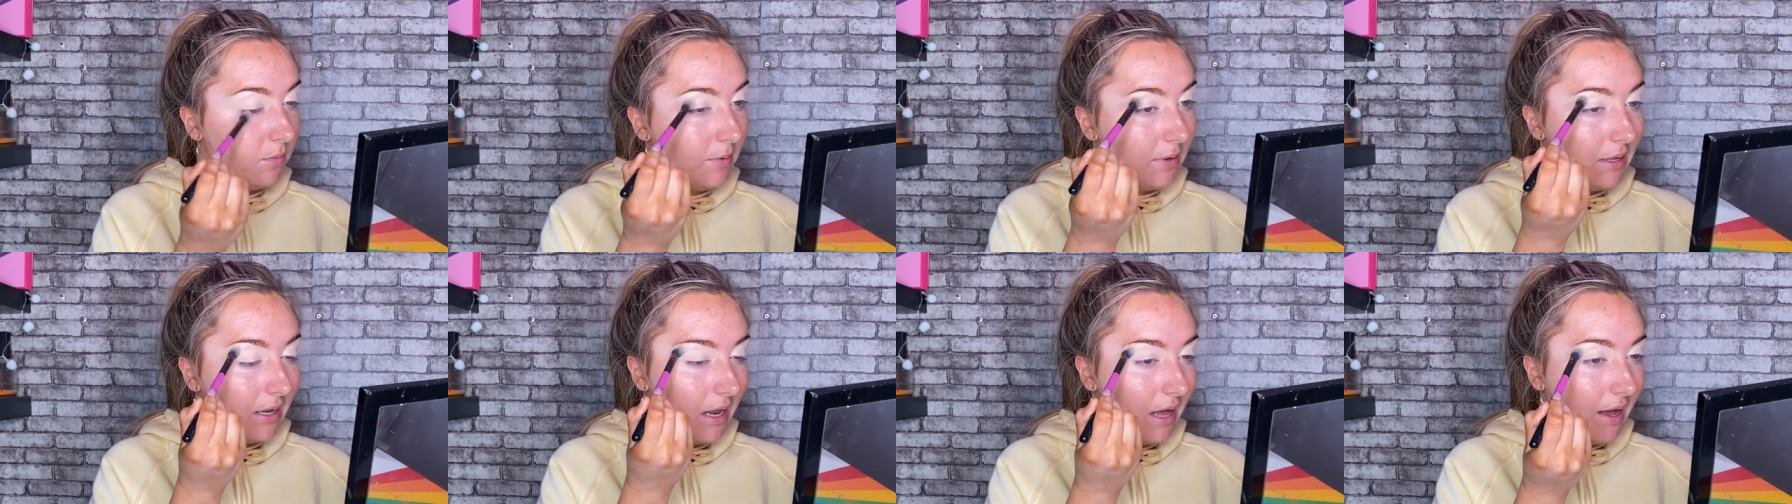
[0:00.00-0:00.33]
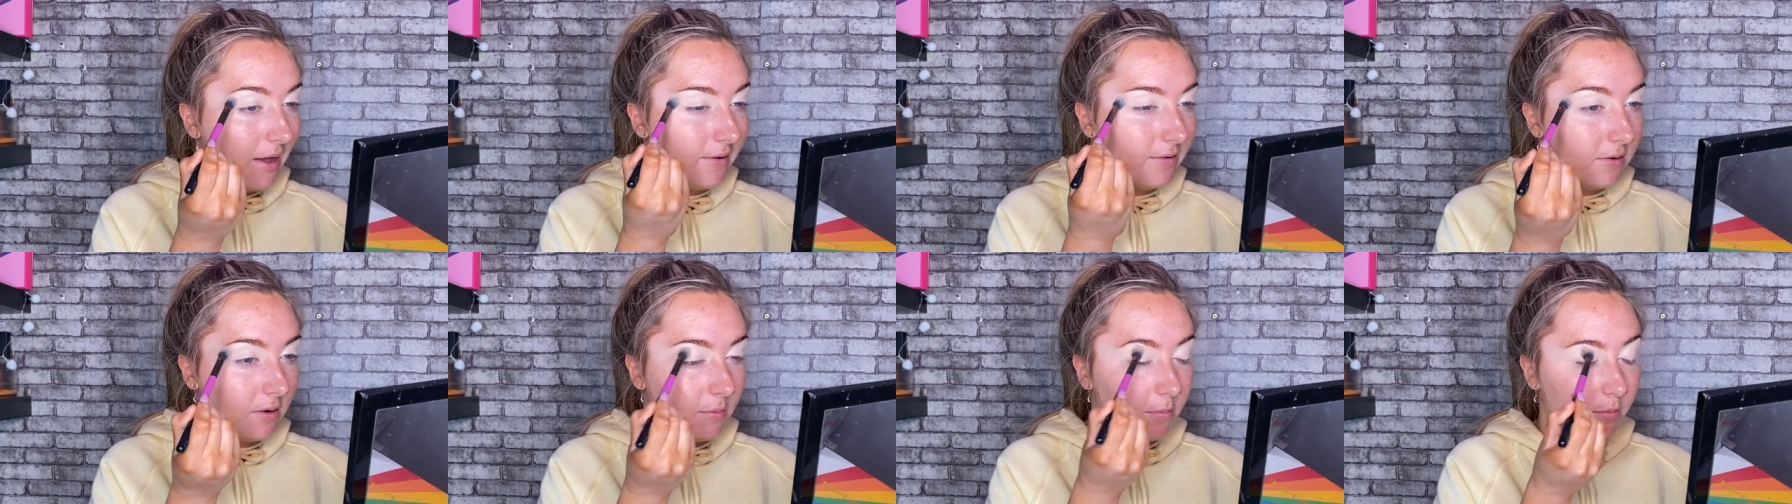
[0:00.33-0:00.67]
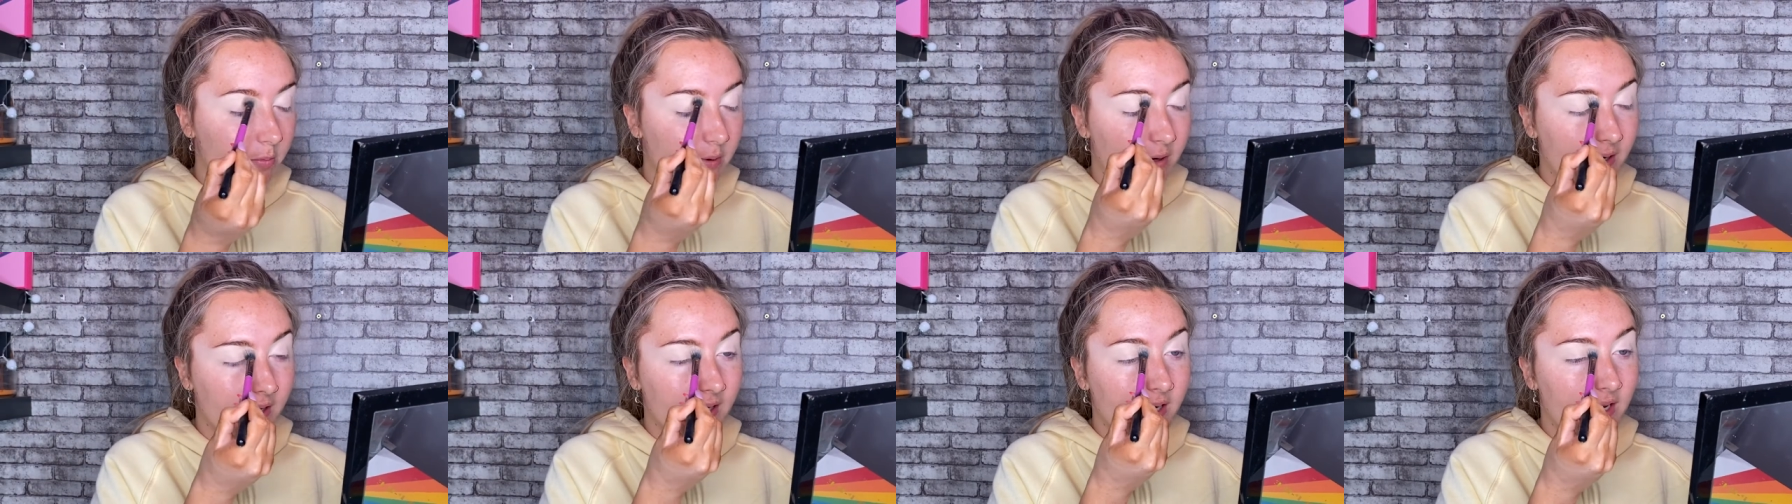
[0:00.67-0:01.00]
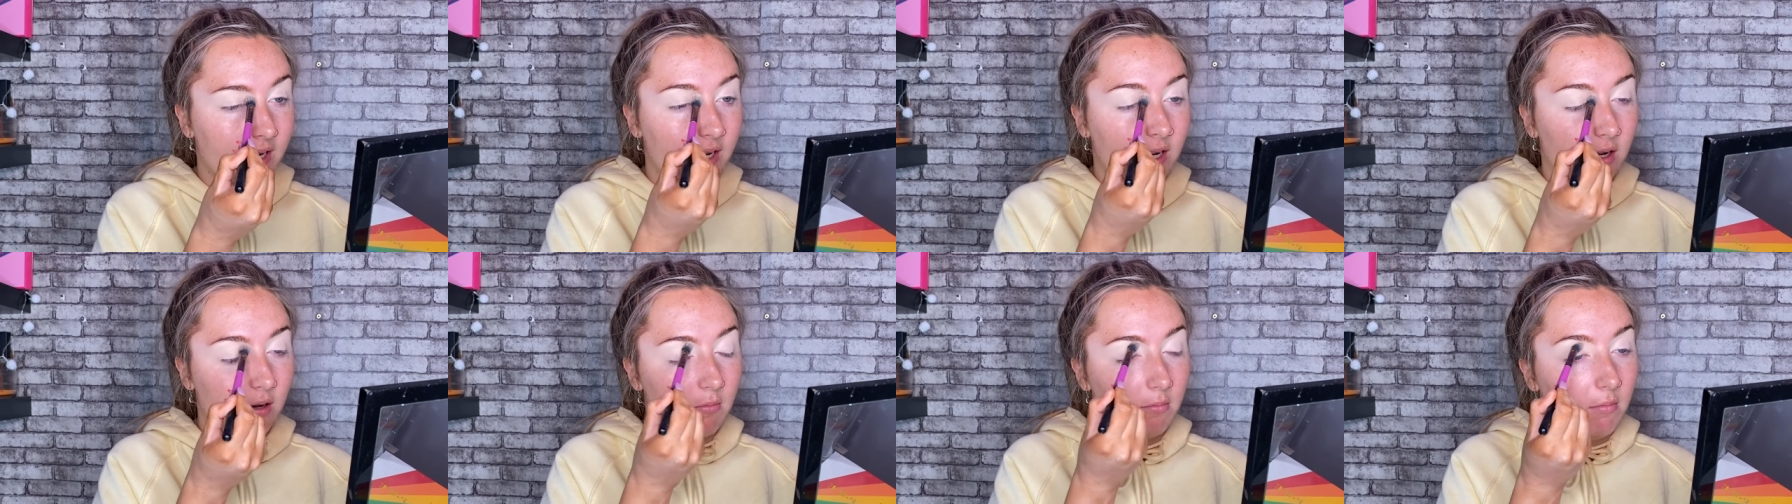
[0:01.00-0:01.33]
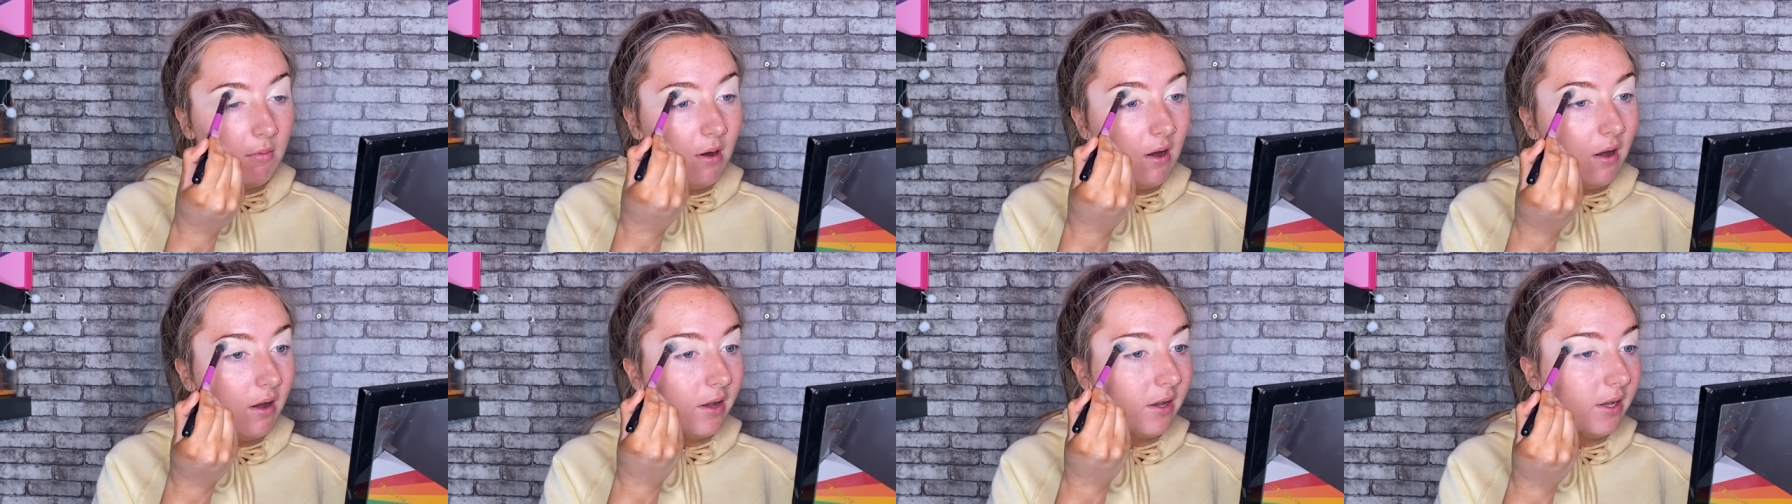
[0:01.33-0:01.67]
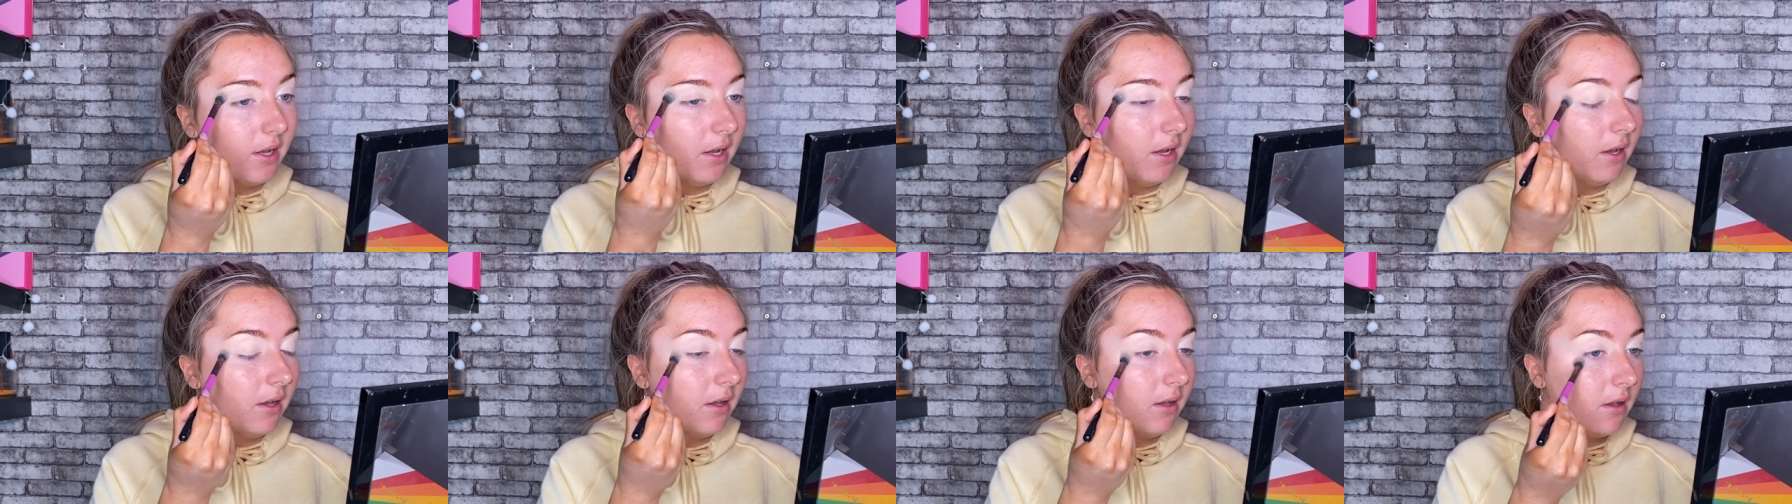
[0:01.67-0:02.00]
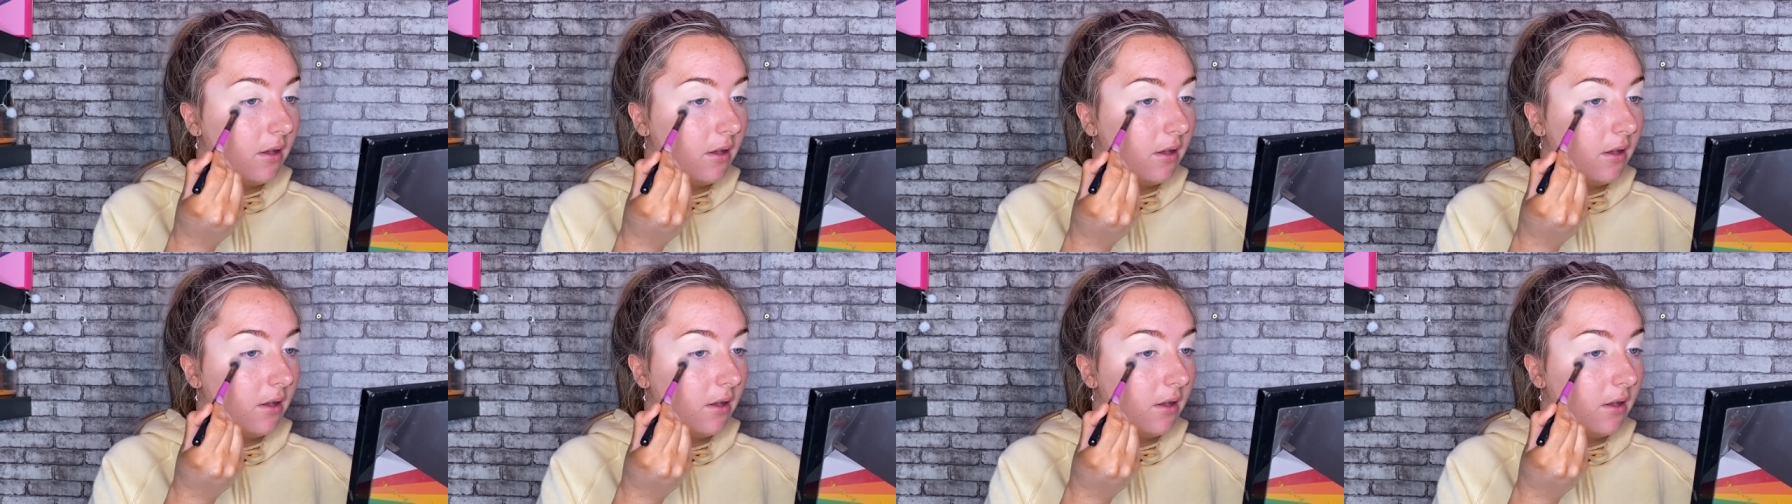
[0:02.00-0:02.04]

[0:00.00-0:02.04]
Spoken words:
plan on bringing my